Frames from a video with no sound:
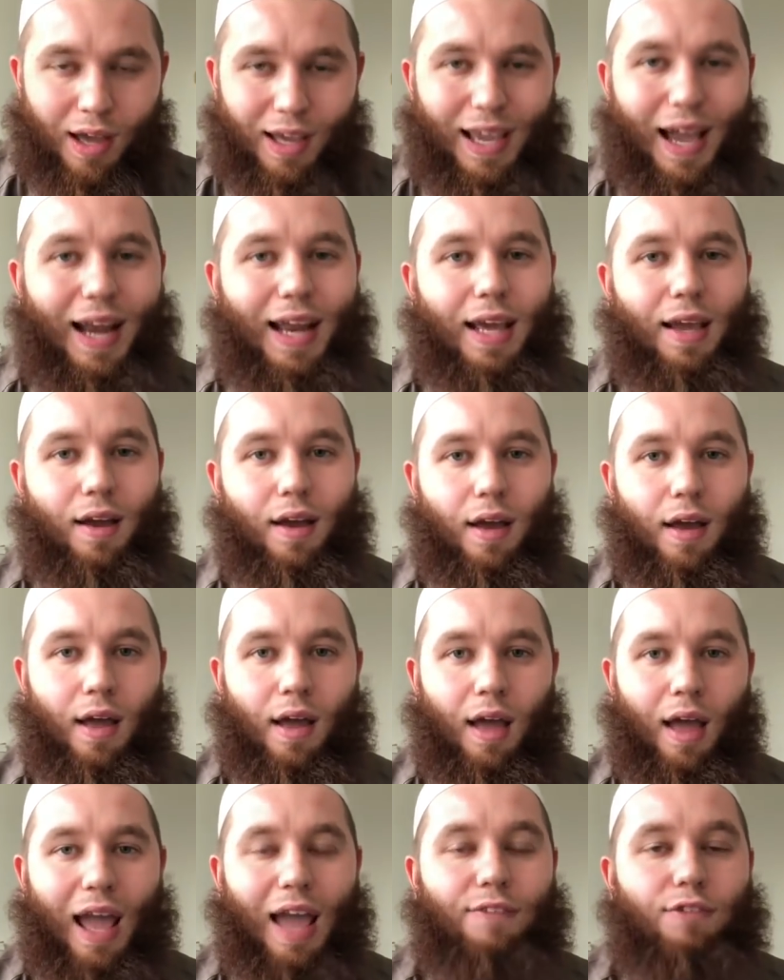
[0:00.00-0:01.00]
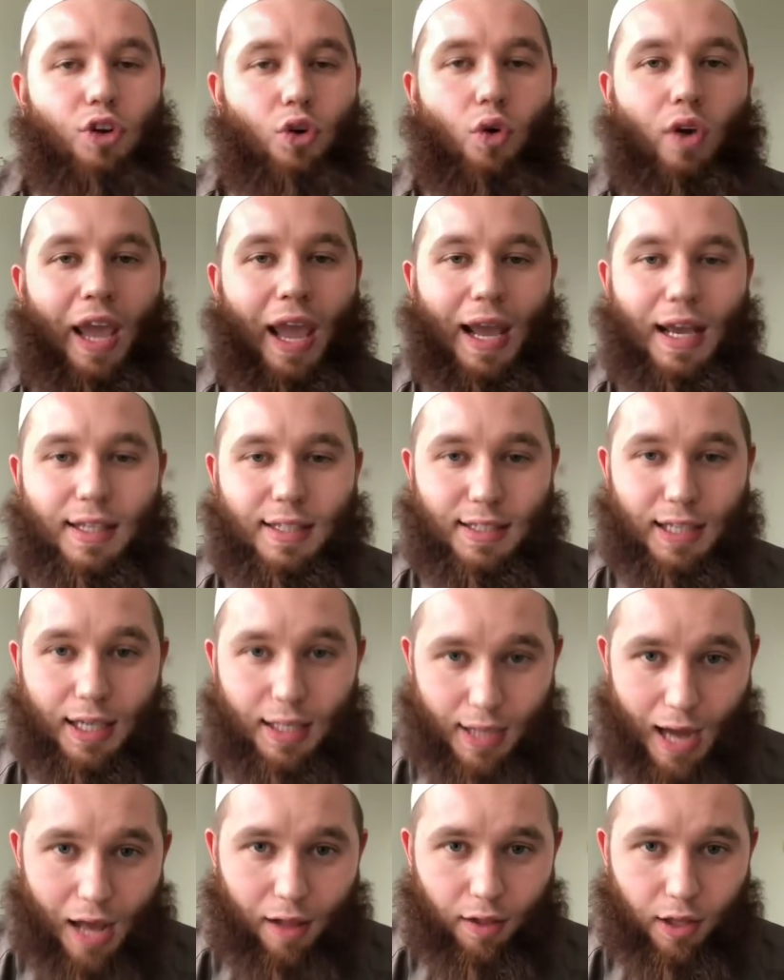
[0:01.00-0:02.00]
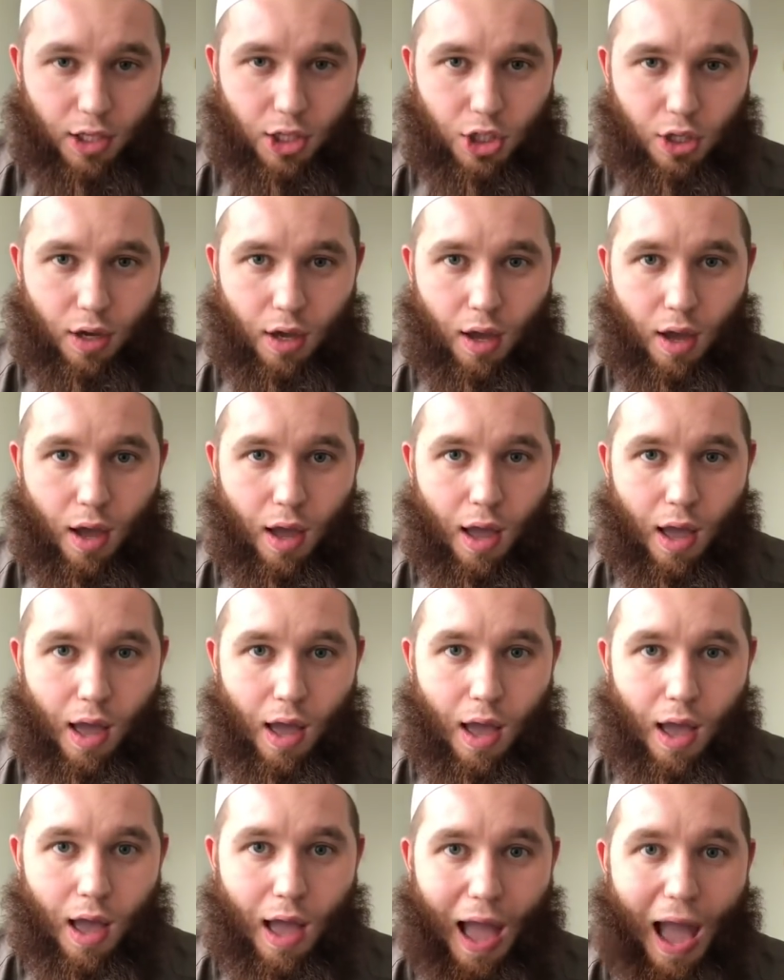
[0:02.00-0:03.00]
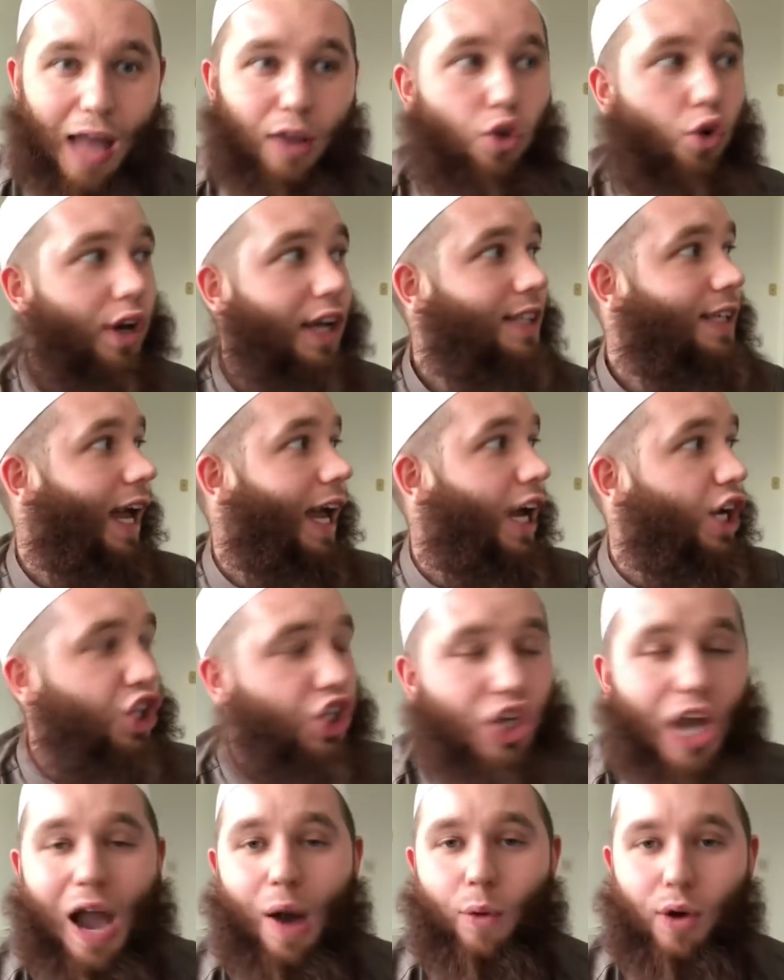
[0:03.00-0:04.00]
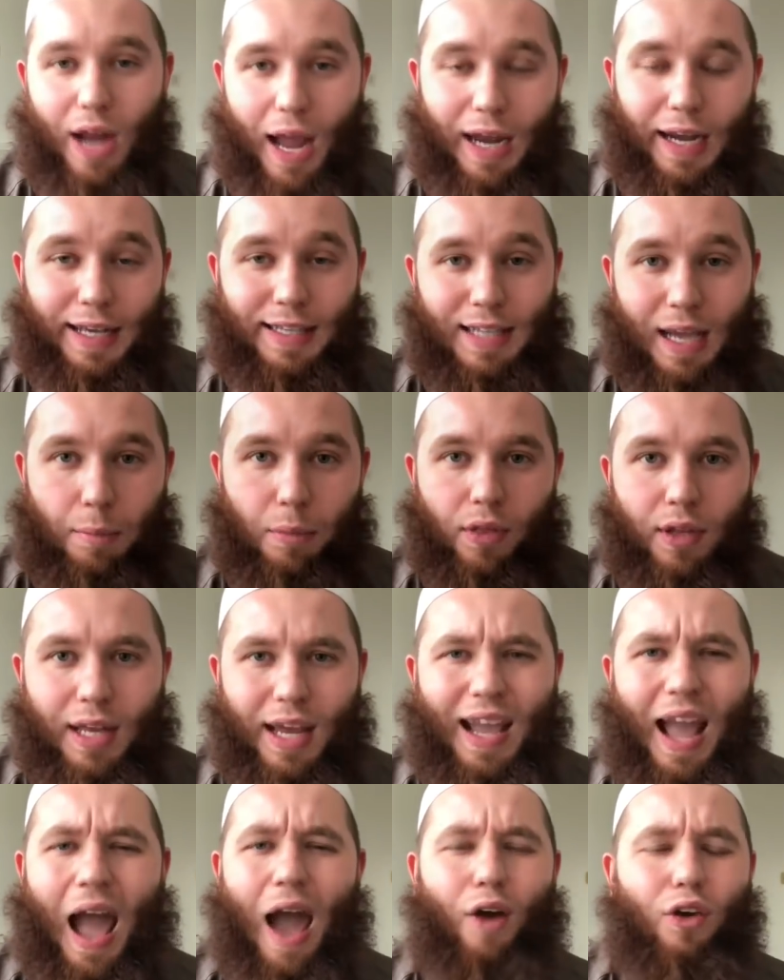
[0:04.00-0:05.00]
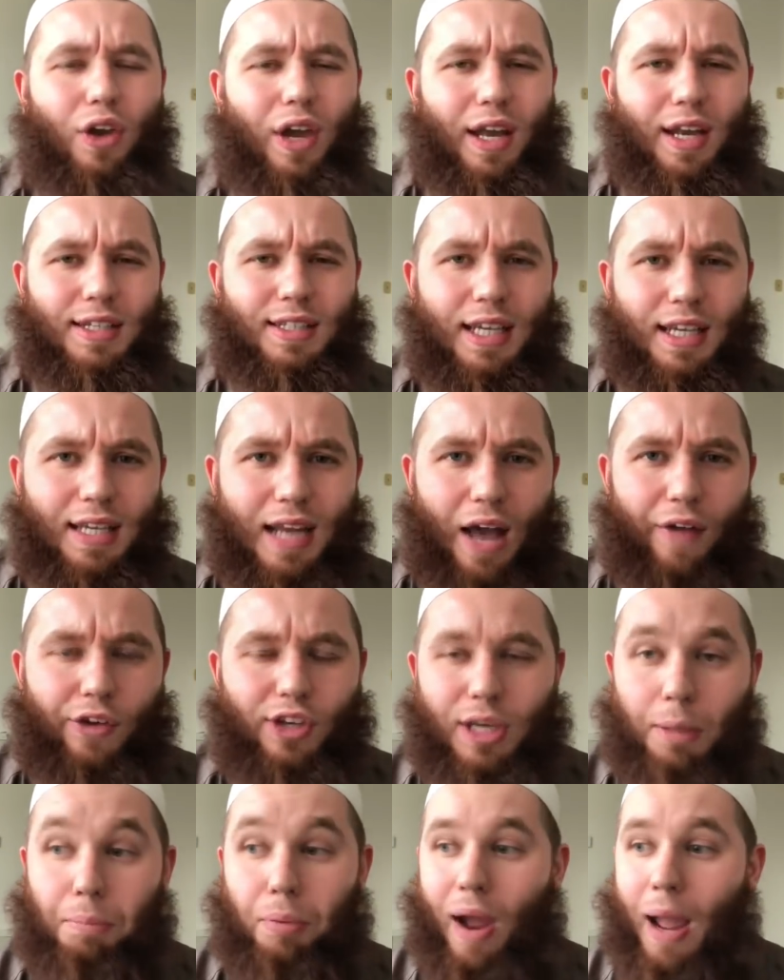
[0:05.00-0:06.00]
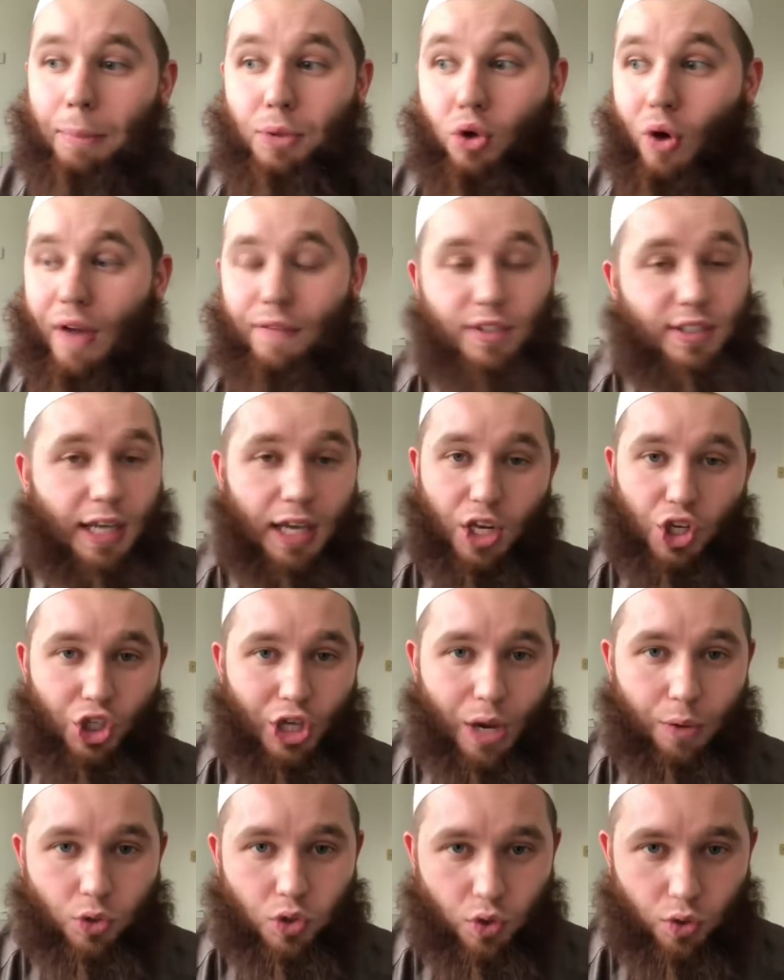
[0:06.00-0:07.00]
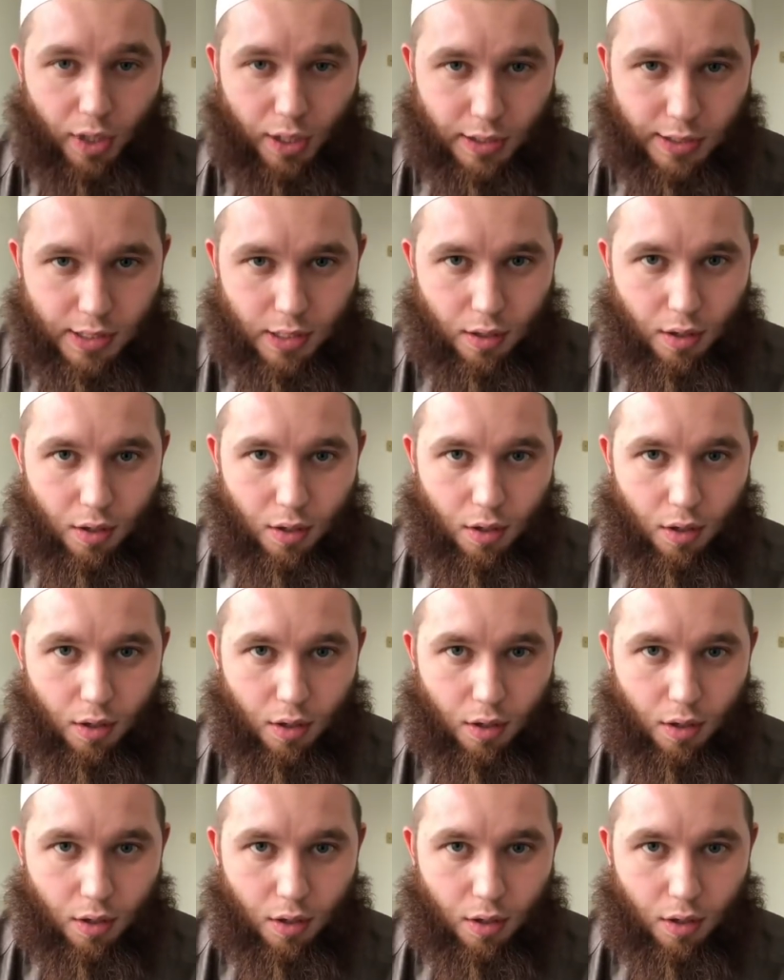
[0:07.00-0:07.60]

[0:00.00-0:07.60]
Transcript: If you can't seek knowledge, and you can take a shower at any time of the day, how are you going to seek knowledge and perhaps you haven't taken a shower in 2 days?